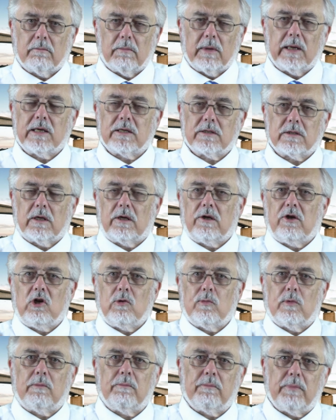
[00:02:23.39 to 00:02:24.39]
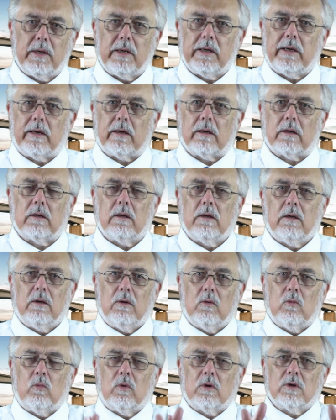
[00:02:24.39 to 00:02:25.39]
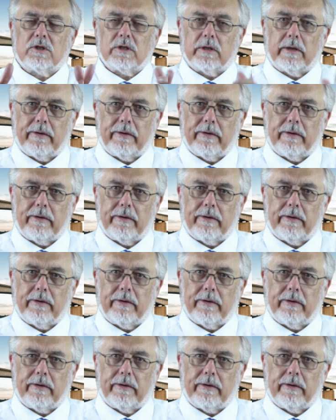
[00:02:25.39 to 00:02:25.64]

makes a human being want